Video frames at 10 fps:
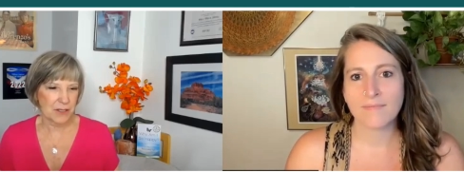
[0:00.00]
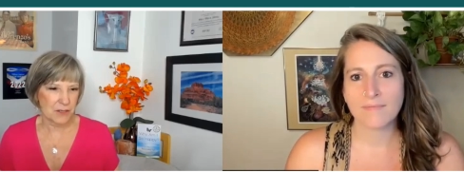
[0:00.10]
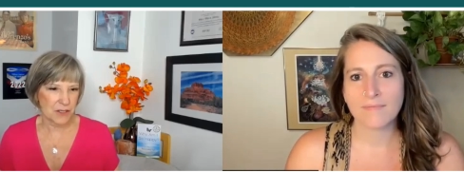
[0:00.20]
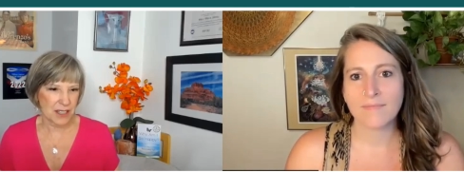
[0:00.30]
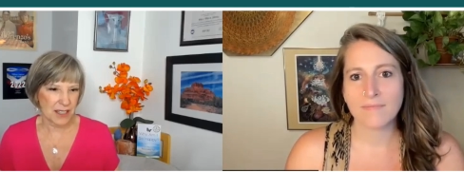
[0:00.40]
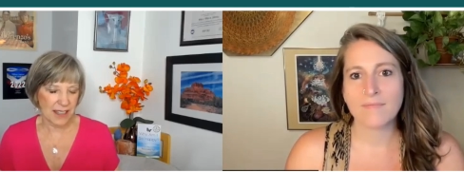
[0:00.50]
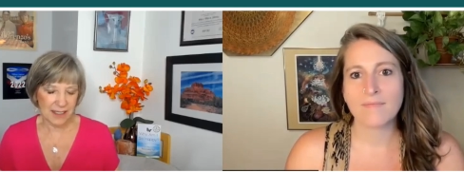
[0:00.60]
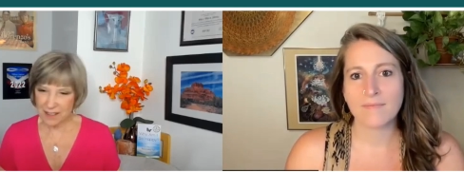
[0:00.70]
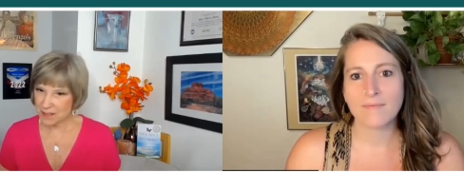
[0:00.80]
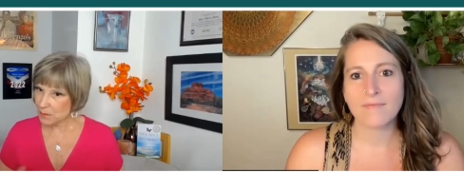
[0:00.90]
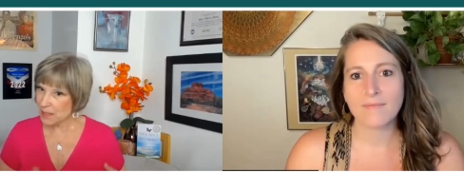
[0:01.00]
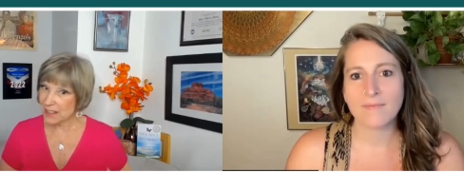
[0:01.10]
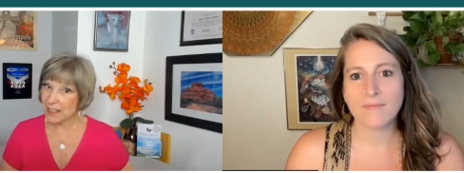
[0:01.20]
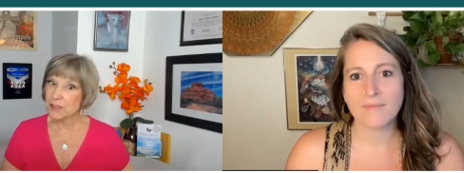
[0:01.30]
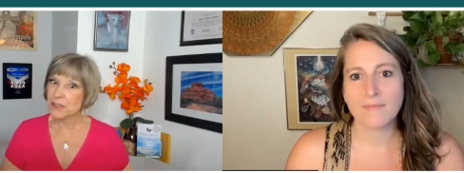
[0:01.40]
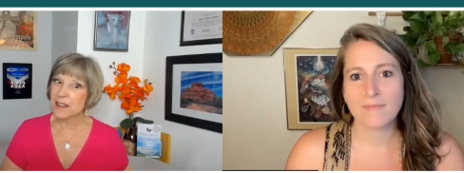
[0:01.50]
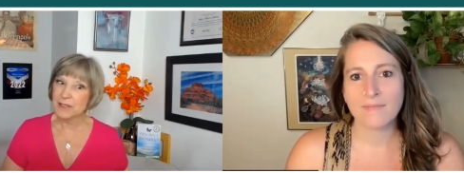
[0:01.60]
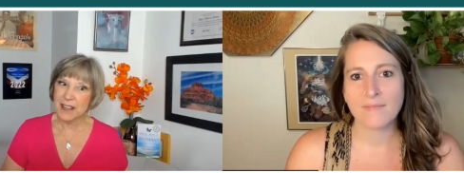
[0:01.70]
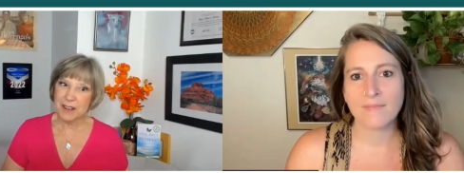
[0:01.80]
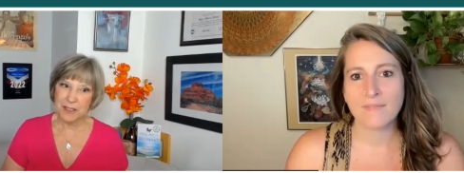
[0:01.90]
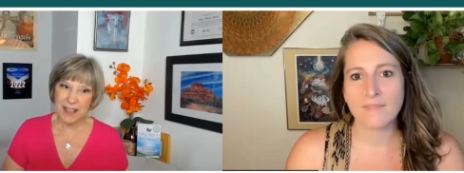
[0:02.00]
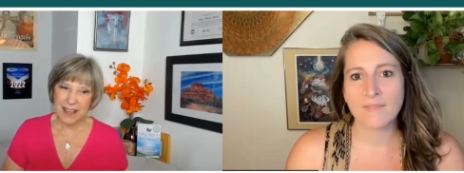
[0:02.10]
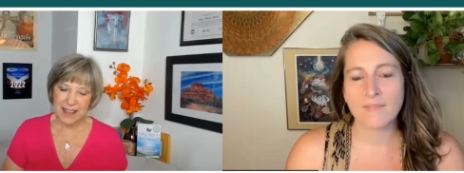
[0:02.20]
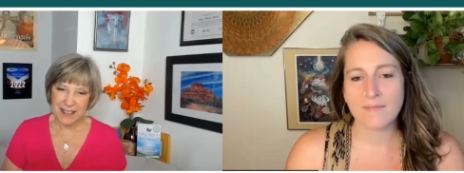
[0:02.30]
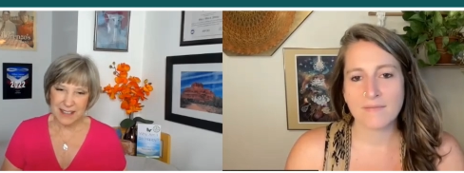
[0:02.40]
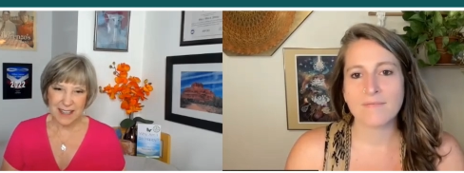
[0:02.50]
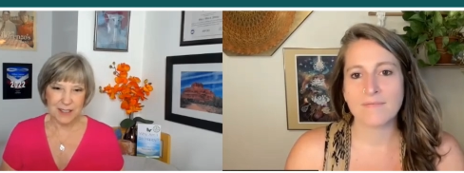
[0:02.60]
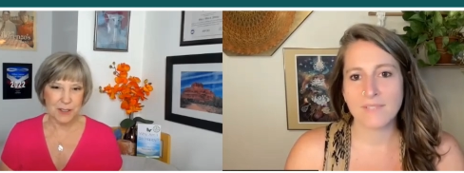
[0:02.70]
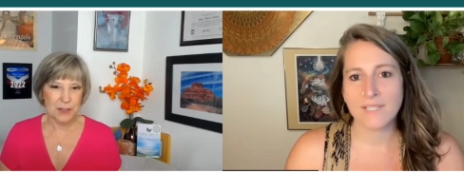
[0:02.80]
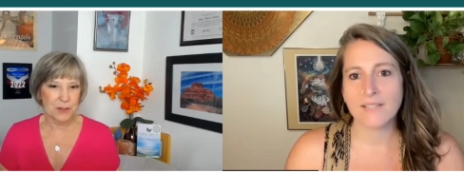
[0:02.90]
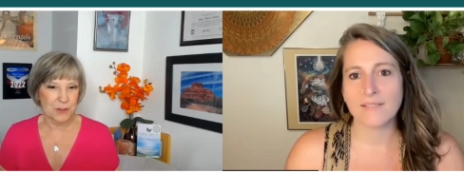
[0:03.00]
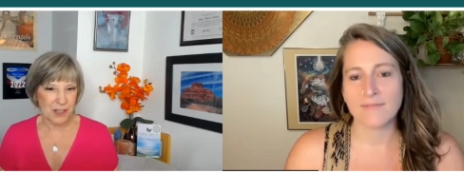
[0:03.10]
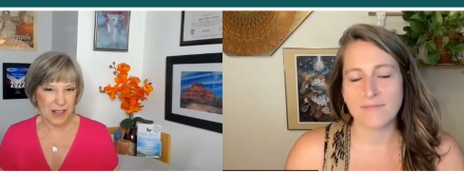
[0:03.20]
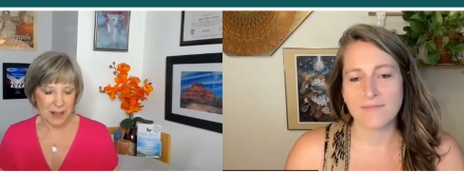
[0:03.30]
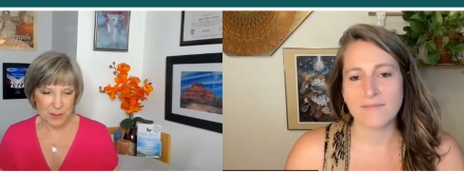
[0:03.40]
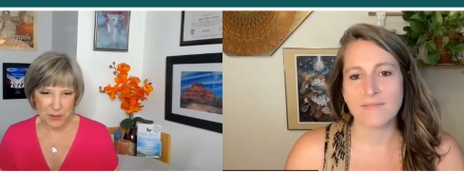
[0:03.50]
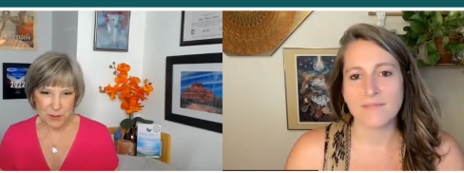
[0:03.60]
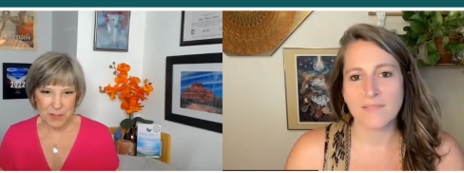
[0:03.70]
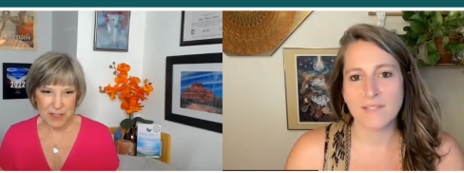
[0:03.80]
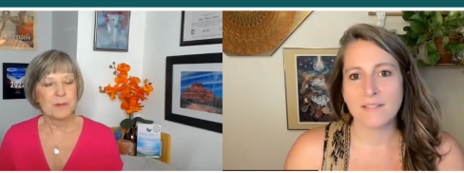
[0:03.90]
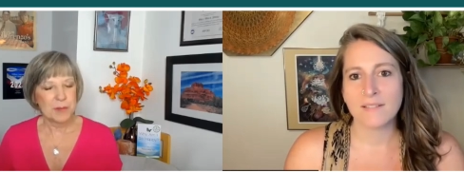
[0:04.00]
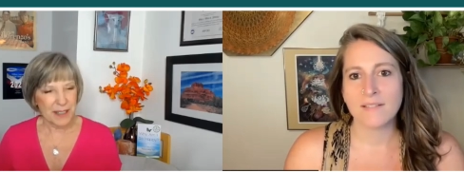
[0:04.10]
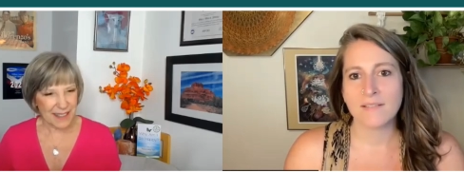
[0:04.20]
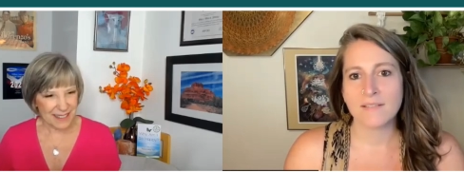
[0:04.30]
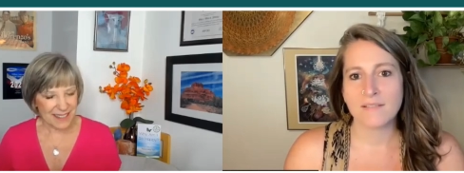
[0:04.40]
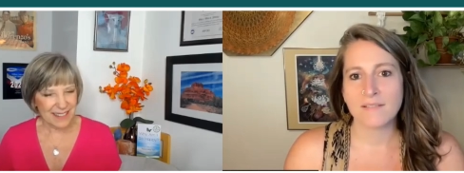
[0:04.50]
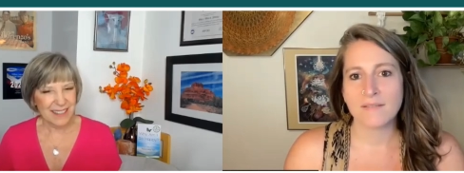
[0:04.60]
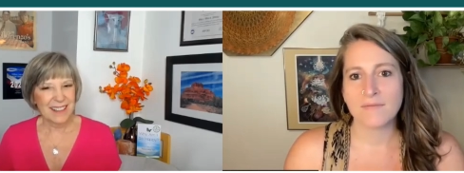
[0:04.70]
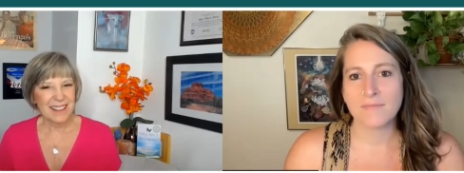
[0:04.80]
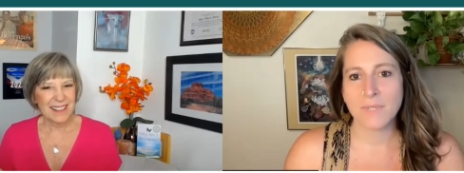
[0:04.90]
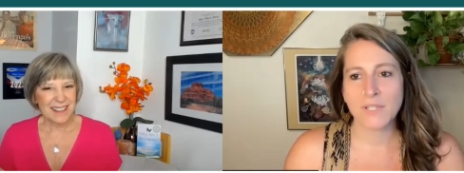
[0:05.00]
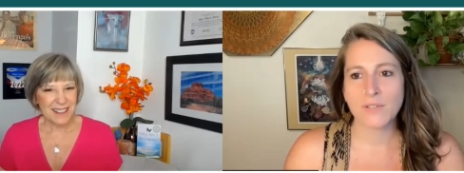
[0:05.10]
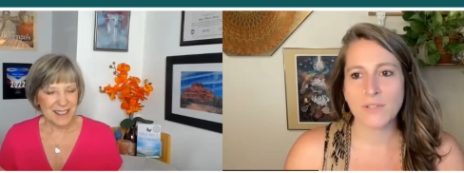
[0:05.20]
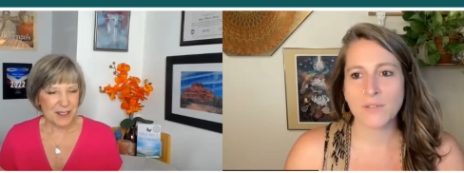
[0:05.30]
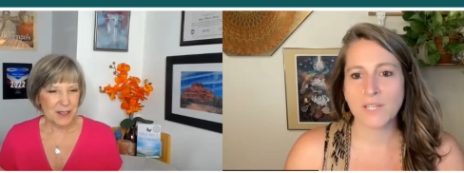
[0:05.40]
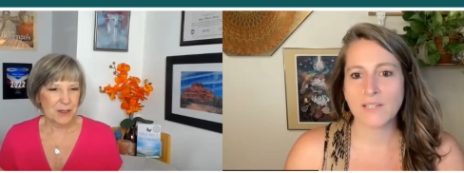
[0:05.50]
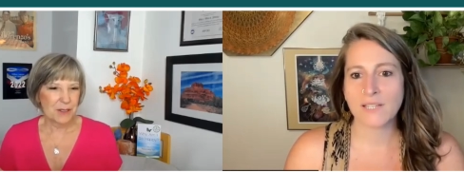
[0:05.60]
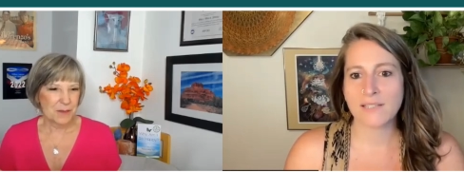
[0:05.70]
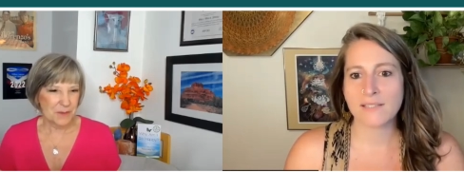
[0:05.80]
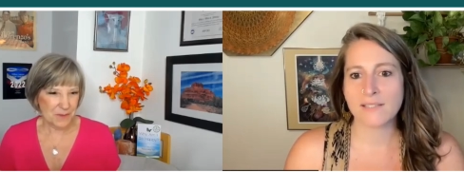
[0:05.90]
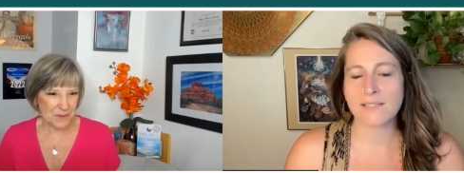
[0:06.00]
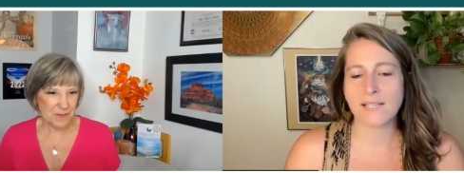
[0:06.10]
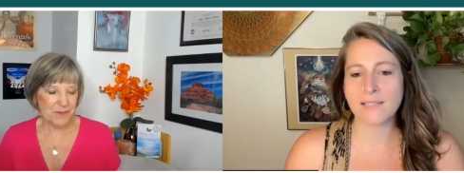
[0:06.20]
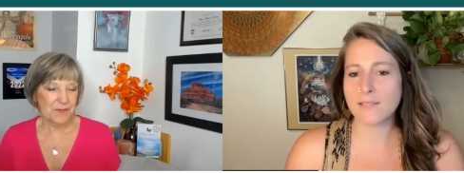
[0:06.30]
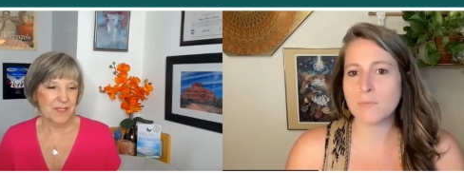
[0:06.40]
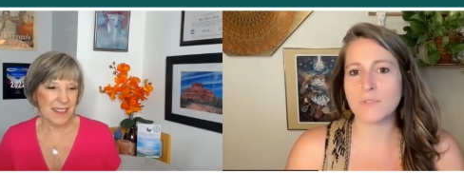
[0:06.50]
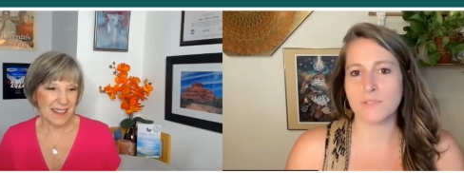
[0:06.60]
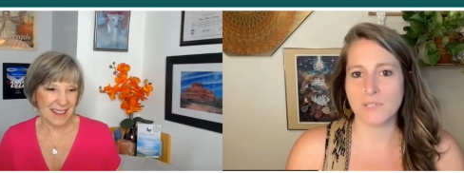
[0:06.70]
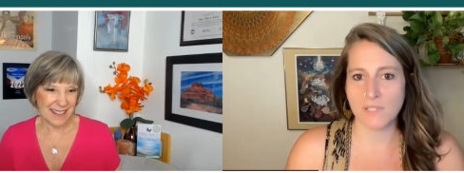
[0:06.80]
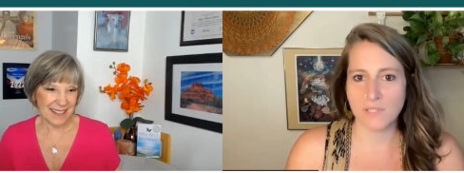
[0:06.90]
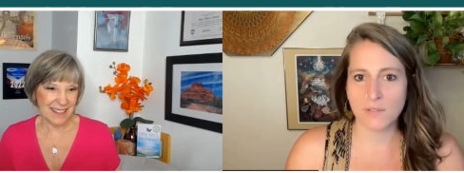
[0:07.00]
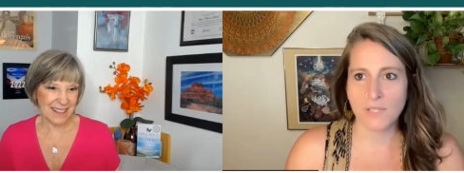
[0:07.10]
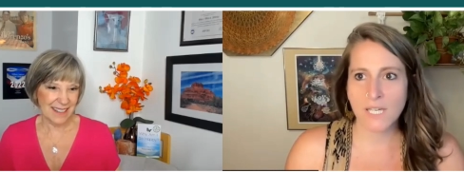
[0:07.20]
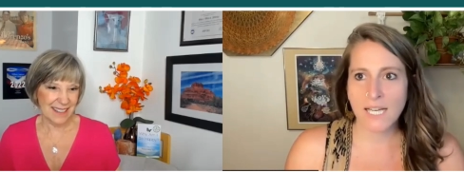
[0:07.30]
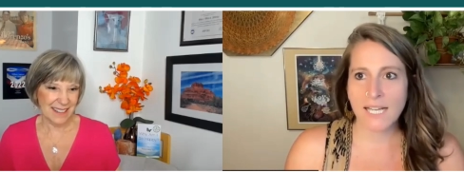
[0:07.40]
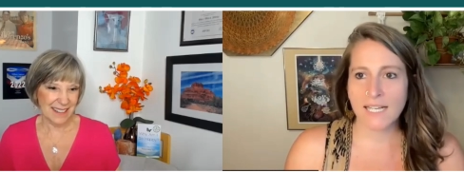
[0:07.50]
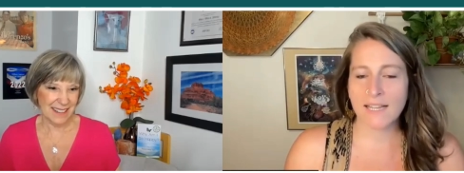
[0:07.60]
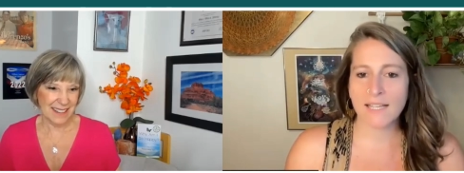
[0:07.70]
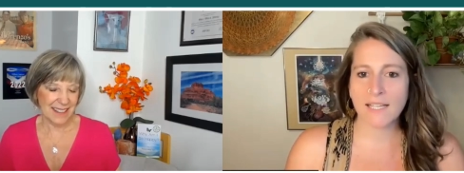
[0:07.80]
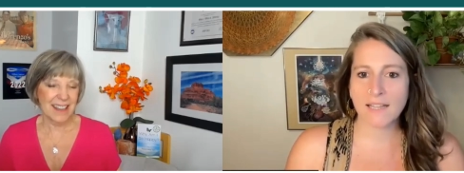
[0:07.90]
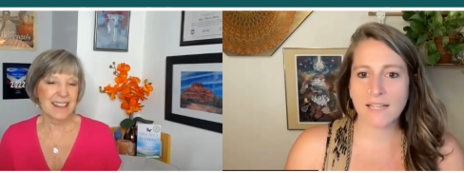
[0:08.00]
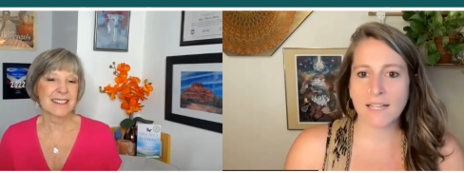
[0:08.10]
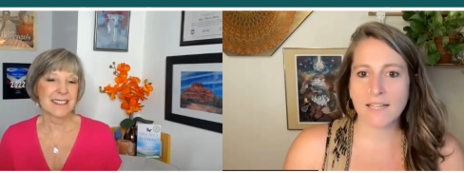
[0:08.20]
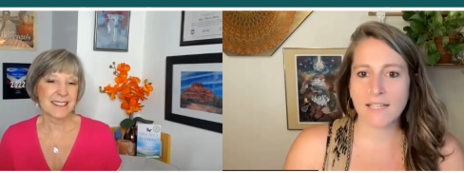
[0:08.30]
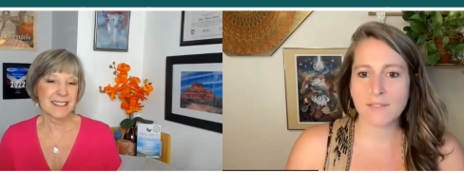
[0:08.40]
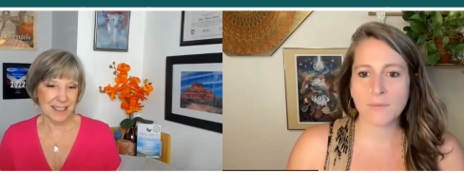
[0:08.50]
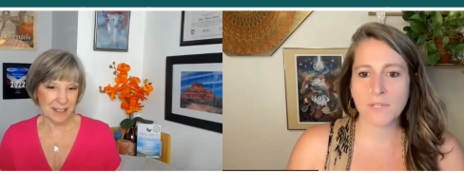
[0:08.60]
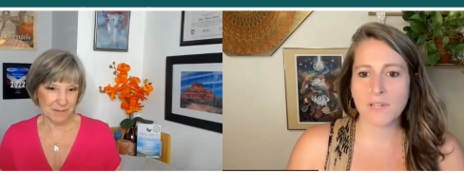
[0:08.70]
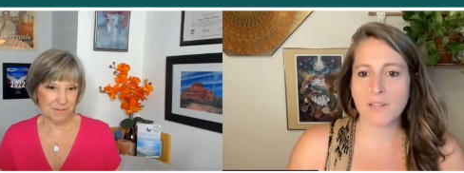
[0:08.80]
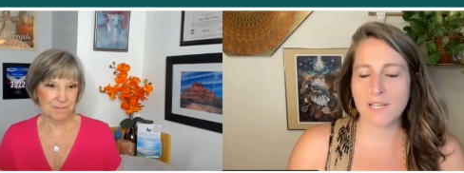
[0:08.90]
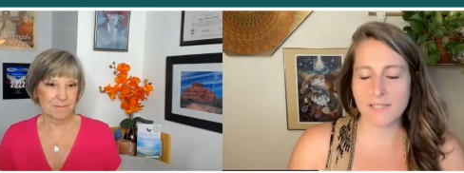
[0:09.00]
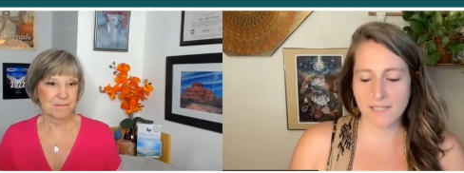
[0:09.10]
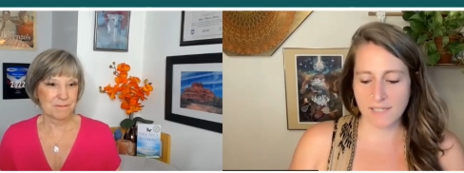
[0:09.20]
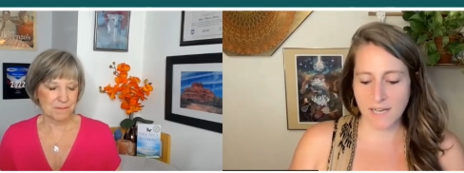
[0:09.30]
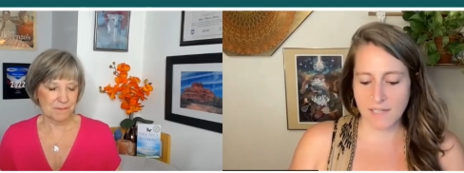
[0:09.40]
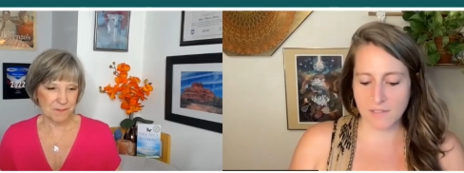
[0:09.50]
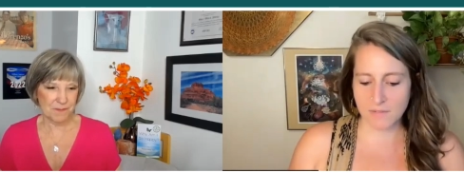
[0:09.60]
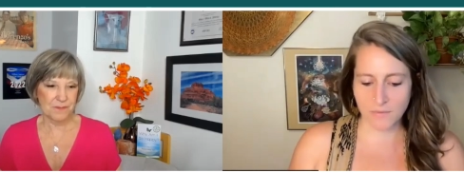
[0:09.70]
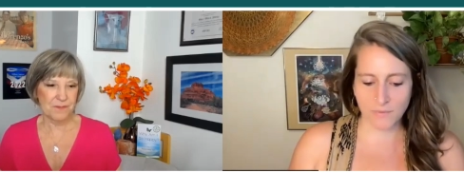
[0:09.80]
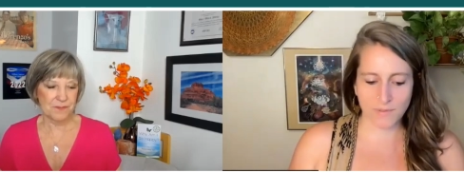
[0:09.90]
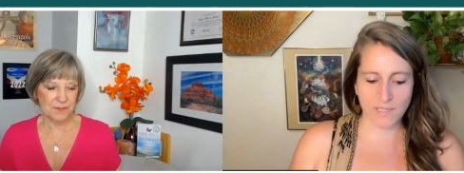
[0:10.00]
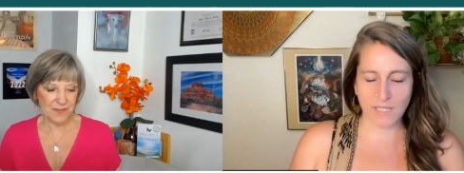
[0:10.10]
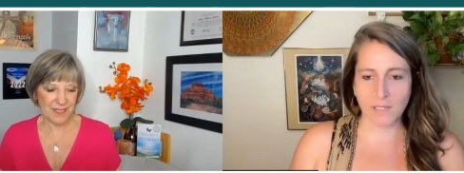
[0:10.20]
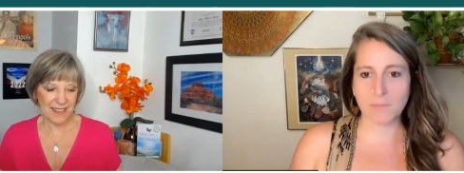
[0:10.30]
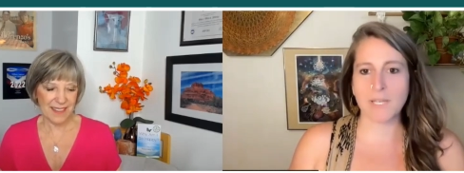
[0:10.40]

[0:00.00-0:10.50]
Speaker 1: energy. It doesn't mean I don't have down days. I do, yeah. human, but
Speaker 2: but you know that that's accessible to you and i mm-hmm. think that that's one of the things i kind of get